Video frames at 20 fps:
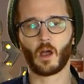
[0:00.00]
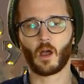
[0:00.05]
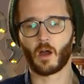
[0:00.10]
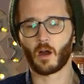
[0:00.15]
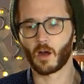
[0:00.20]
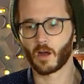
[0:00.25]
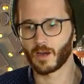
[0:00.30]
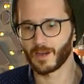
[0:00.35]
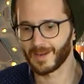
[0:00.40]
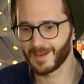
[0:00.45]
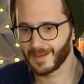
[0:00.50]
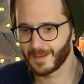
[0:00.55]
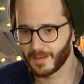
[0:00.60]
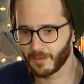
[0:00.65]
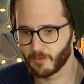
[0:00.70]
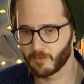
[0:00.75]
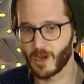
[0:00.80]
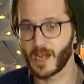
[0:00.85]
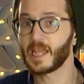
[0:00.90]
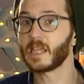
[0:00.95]
are
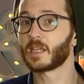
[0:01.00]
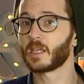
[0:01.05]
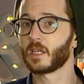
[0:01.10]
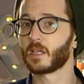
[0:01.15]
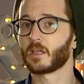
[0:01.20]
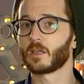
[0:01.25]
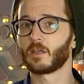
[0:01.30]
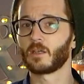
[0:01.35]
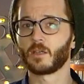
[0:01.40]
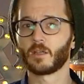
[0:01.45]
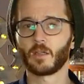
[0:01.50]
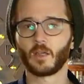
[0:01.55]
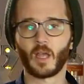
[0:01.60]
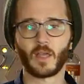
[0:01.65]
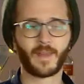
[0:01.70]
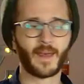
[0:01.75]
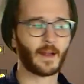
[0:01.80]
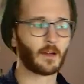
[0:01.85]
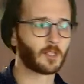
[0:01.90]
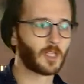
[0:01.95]
ranking
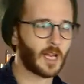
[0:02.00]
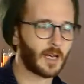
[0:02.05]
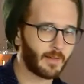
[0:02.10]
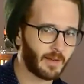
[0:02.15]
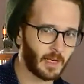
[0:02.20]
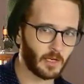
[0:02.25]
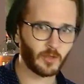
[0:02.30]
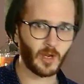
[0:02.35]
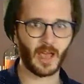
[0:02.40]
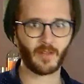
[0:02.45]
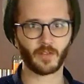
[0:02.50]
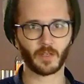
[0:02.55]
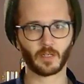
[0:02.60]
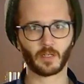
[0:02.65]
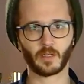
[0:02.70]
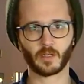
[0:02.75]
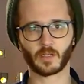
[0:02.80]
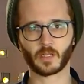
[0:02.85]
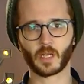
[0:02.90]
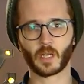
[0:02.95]
and that are generating traffic
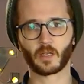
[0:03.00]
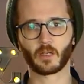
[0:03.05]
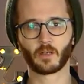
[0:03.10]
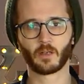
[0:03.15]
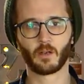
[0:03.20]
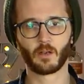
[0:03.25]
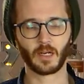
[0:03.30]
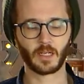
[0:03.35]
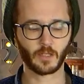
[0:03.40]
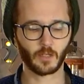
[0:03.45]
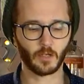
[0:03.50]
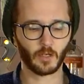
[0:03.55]
to your site, right?